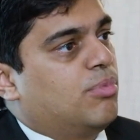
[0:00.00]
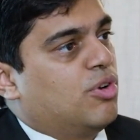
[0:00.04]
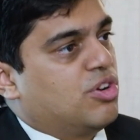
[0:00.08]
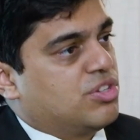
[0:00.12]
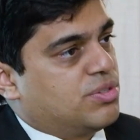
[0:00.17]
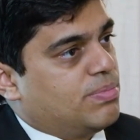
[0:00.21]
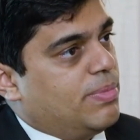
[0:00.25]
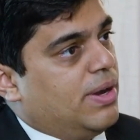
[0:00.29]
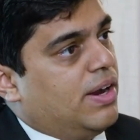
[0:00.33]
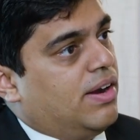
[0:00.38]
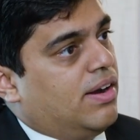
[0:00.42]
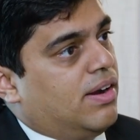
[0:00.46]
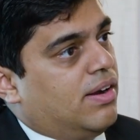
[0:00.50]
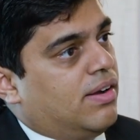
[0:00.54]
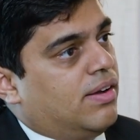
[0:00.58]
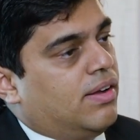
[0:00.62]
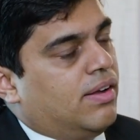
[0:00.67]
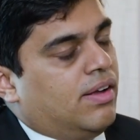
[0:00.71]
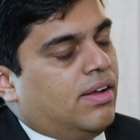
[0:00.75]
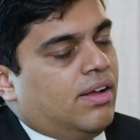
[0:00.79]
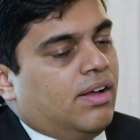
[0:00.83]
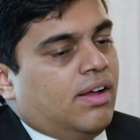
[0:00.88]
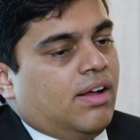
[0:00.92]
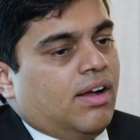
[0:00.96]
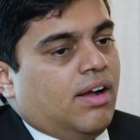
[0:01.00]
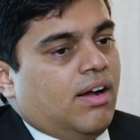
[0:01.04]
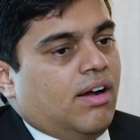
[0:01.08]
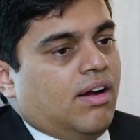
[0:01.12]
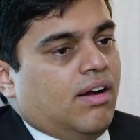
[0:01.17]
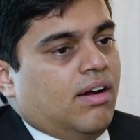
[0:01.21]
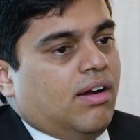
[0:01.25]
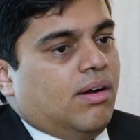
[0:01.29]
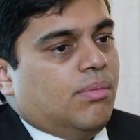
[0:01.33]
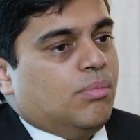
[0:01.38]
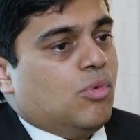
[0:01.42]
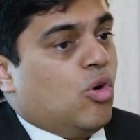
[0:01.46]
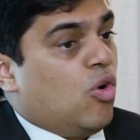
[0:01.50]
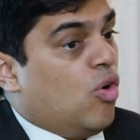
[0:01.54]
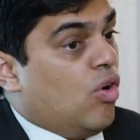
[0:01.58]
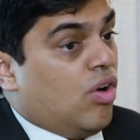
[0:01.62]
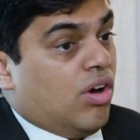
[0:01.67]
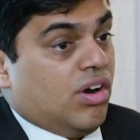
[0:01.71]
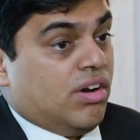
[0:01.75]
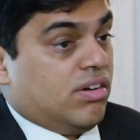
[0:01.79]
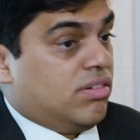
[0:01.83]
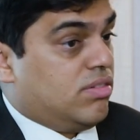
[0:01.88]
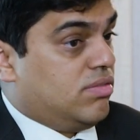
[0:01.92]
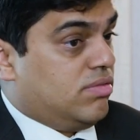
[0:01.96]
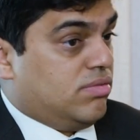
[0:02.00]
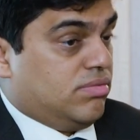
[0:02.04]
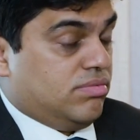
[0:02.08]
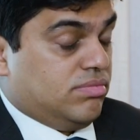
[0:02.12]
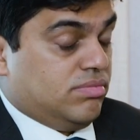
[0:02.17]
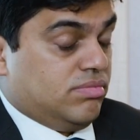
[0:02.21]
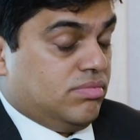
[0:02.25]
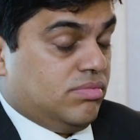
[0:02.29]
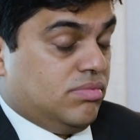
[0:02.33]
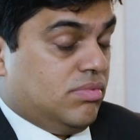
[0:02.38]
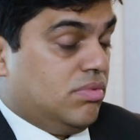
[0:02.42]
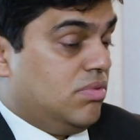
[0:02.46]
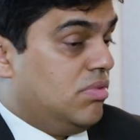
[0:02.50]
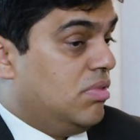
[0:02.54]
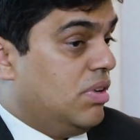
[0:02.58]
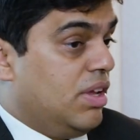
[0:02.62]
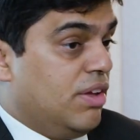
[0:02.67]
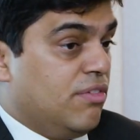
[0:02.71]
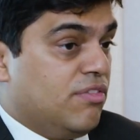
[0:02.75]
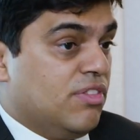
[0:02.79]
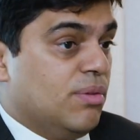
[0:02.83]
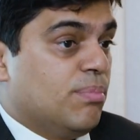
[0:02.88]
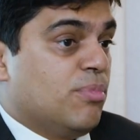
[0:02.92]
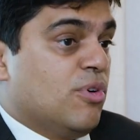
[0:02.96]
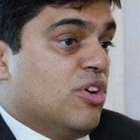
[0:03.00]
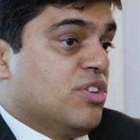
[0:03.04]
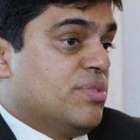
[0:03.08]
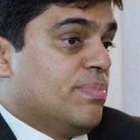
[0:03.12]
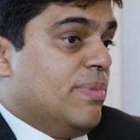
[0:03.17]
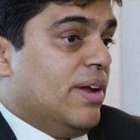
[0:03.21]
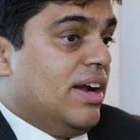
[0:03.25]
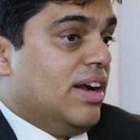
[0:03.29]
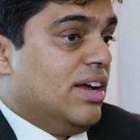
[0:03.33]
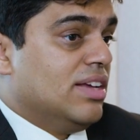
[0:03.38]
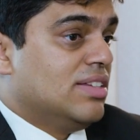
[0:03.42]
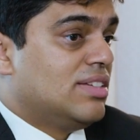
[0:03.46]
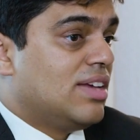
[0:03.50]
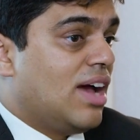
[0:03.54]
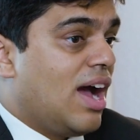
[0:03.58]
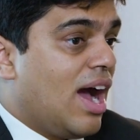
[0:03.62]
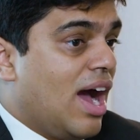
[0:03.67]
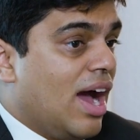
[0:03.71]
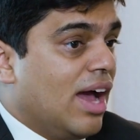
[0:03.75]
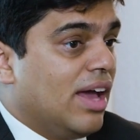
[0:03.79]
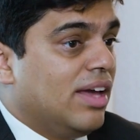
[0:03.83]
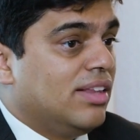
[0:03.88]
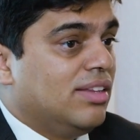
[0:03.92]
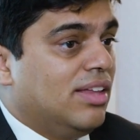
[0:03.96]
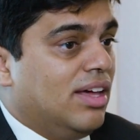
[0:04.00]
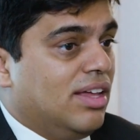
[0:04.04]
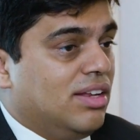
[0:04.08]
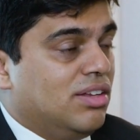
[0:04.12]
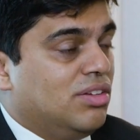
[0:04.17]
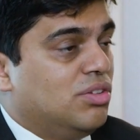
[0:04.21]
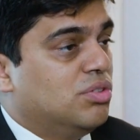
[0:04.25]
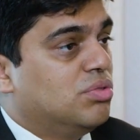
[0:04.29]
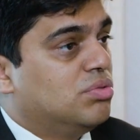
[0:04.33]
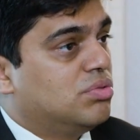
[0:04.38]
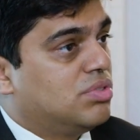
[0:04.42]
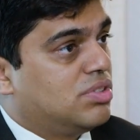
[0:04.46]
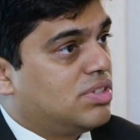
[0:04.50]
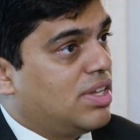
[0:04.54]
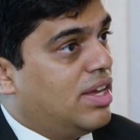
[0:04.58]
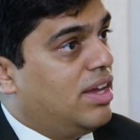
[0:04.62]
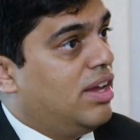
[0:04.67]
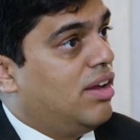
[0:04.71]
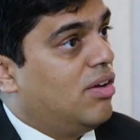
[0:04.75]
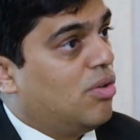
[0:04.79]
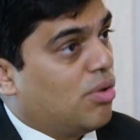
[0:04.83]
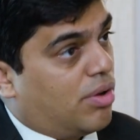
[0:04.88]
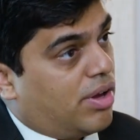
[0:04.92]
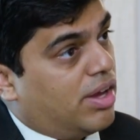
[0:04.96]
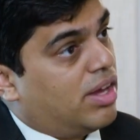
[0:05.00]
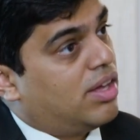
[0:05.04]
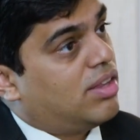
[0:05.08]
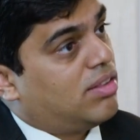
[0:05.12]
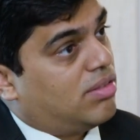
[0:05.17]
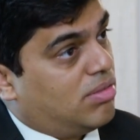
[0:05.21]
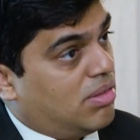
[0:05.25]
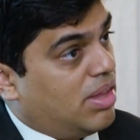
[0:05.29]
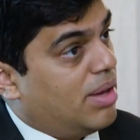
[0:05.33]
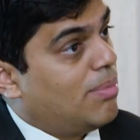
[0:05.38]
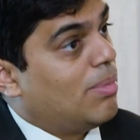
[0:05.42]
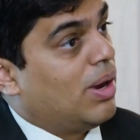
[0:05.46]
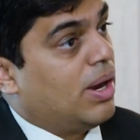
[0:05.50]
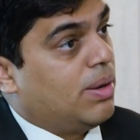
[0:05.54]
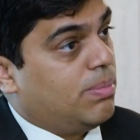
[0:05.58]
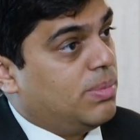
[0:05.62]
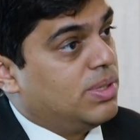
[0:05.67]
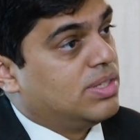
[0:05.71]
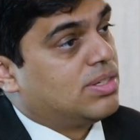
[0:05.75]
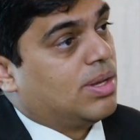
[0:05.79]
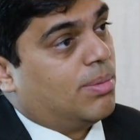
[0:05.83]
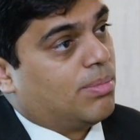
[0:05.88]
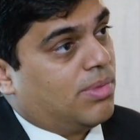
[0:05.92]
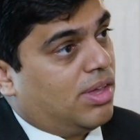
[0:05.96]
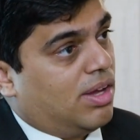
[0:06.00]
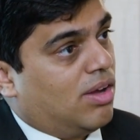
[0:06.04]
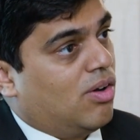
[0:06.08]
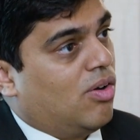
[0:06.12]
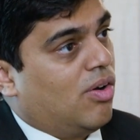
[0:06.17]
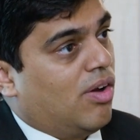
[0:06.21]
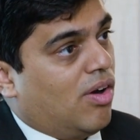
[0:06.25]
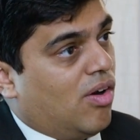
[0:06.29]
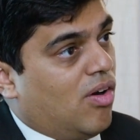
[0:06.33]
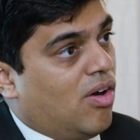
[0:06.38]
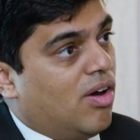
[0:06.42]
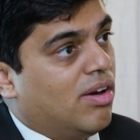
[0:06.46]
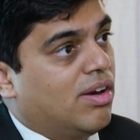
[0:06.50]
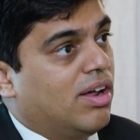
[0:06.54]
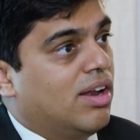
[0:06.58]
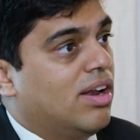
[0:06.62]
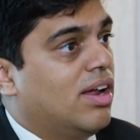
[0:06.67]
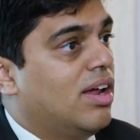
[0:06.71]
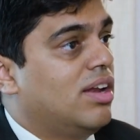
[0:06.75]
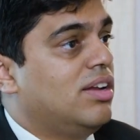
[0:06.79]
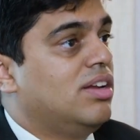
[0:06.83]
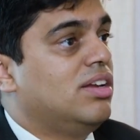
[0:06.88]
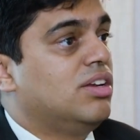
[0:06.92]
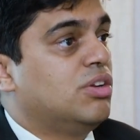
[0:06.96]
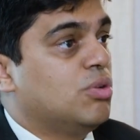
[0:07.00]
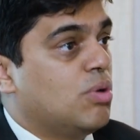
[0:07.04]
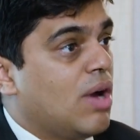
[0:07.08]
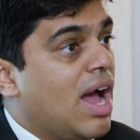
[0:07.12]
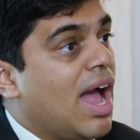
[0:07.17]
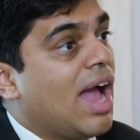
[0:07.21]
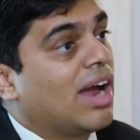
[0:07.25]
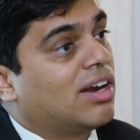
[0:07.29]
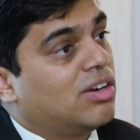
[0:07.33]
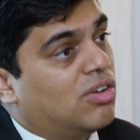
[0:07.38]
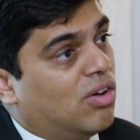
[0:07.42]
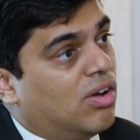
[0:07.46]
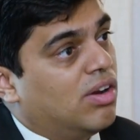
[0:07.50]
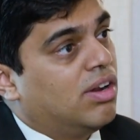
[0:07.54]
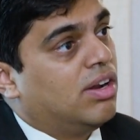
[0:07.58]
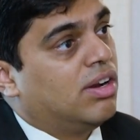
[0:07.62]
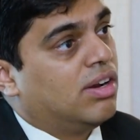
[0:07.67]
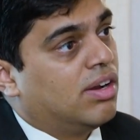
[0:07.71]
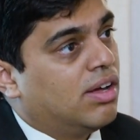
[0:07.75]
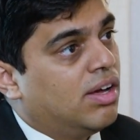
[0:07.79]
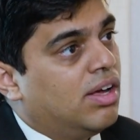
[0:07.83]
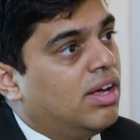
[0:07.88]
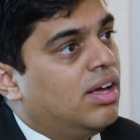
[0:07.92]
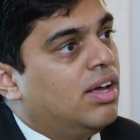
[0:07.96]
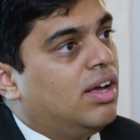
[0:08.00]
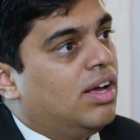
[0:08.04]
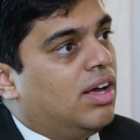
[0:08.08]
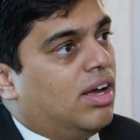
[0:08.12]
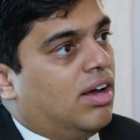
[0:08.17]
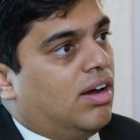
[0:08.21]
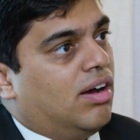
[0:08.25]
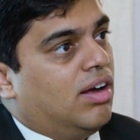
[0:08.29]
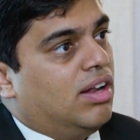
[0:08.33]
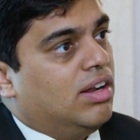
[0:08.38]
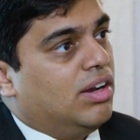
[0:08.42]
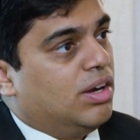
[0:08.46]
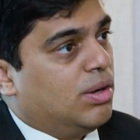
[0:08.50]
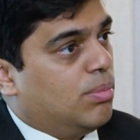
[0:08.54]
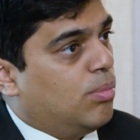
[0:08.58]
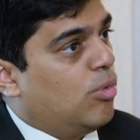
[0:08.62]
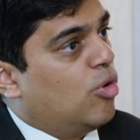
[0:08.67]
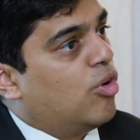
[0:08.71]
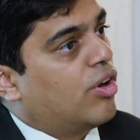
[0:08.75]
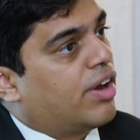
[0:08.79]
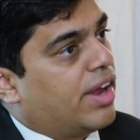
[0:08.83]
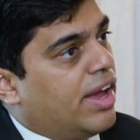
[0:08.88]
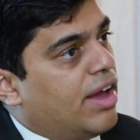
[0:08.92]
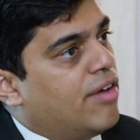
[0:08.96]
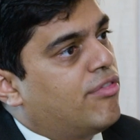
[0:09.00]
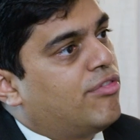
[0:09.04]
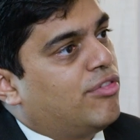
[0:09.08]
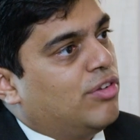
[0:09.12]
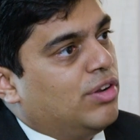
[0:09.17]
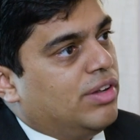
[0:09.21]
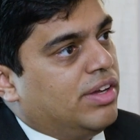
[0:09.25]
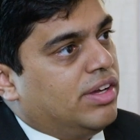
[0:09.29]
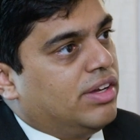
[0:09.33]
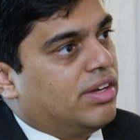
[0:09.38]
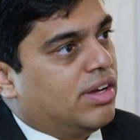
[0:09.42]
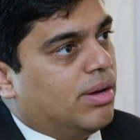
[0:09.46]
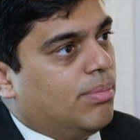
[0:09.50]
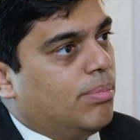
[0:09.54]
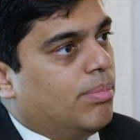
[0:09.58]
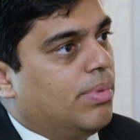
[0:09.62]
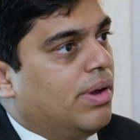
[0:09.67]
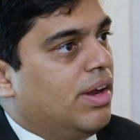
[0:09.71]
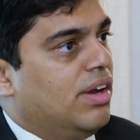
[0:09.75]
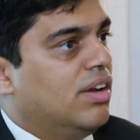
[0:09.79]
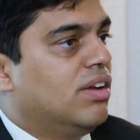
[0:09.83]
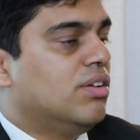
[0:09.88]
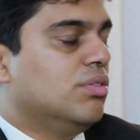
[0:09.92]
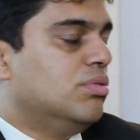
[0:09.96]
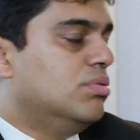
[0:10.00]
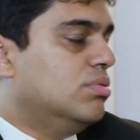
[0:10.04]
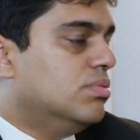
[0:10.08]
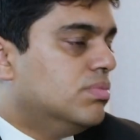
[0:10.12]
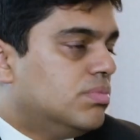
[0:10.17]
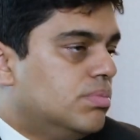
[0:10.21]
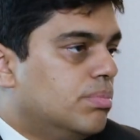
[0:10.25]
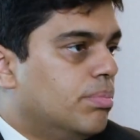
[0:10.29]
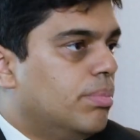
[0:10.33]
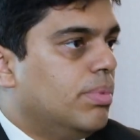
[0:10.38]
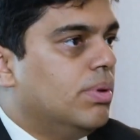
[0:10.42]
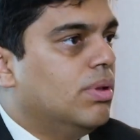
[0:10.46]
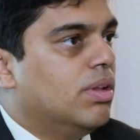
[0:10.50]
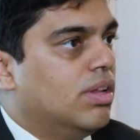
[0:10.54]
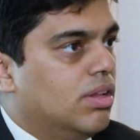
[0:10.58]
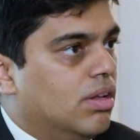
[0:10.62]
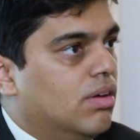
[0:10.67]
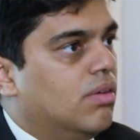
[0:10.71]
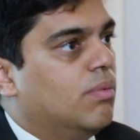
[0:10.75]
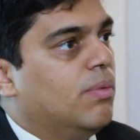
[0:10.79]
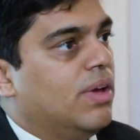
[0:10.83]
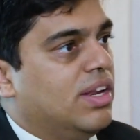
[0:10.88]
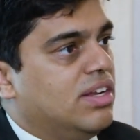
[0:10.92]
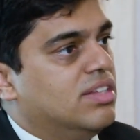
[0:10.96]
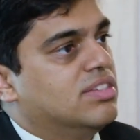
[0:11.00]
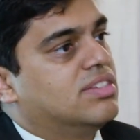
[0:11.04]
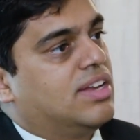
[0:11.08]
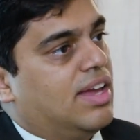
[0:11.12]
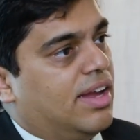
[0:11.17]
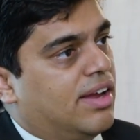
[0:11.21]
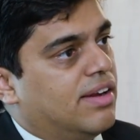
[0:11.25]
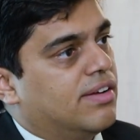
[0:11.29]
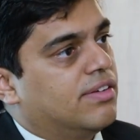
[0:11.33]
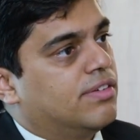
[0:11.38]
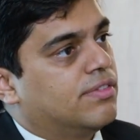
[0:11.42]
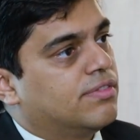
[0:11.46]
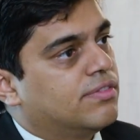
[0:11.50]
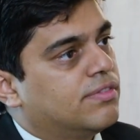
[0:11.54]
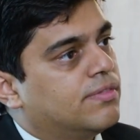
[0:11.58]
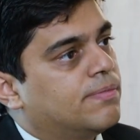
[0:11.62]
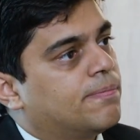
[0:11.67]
Prospera, or if the Prospera is high, then you say, okay, there might be something going on, and I need to act on it a little more carefully compared to when it's negative.